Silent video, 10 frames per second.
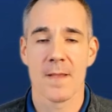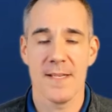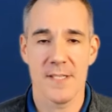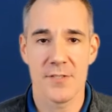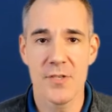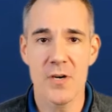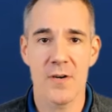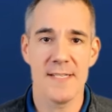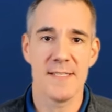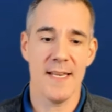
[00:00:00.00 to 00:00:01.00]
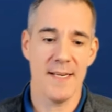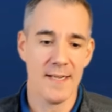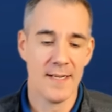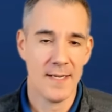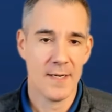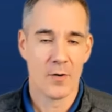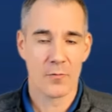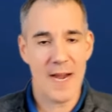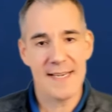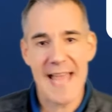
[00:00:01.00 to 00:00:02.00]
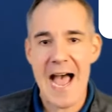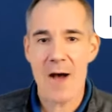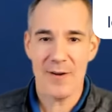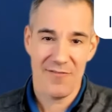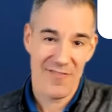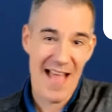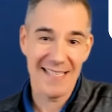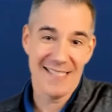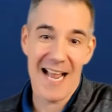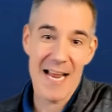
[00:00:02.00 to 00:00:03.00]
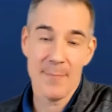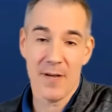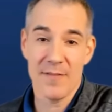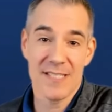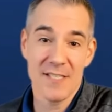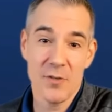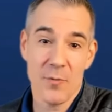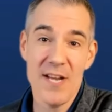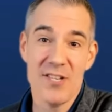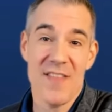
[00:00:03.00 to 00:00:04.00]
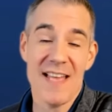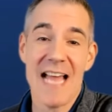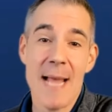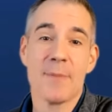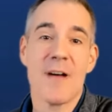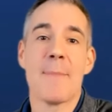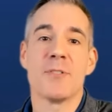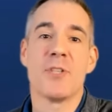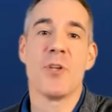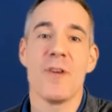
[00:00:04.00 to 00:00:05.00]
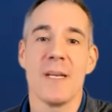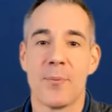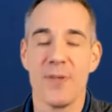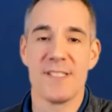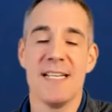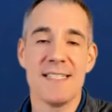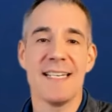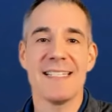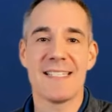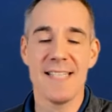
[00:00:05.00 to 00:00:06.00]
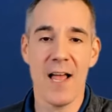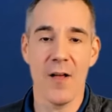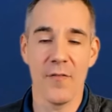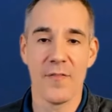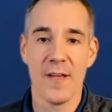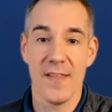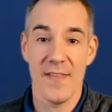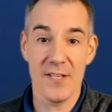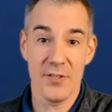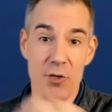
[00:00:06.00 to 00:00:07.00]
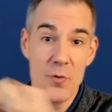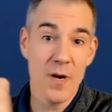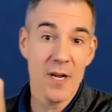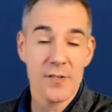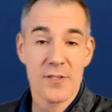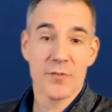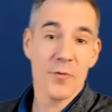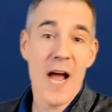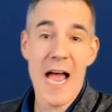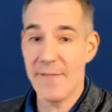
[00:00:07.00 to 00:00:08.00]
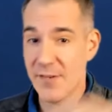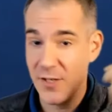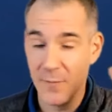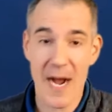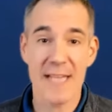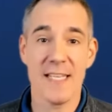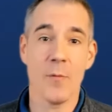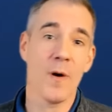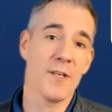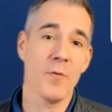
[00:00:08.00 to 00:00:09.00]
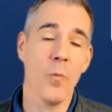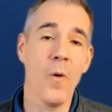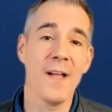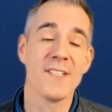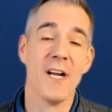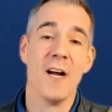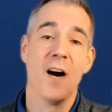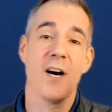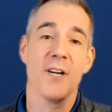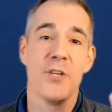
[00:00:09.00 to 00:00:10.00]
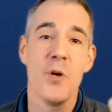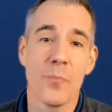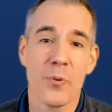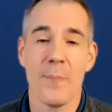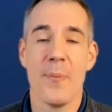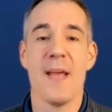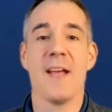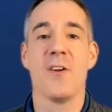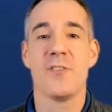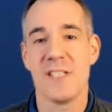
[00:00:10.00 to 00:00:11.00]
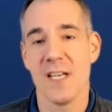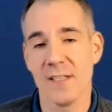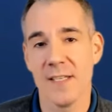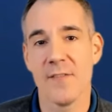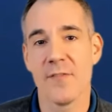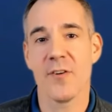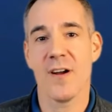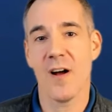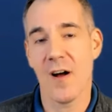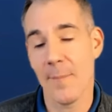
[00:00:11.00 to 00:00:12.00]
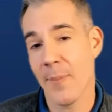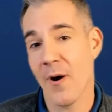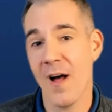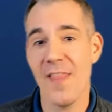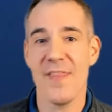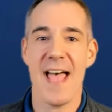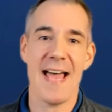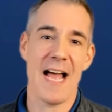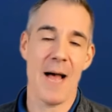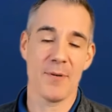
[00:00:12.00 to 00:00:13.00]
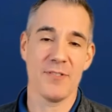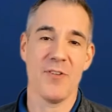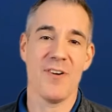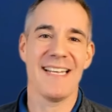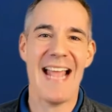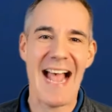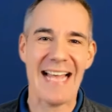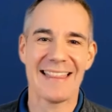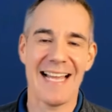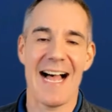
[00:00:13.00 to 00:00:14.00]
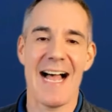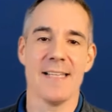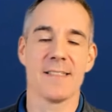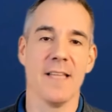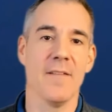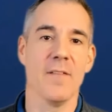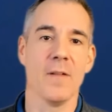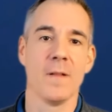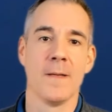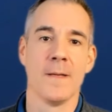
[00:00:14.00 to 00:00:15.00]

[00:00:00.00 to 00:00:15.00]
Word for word: I said, sure. He said, right now, if that type of situation, that type of opportunity presented itself, that you strive in your mind that what you want, are you prepared to deliver upon that opportunity at the highest level?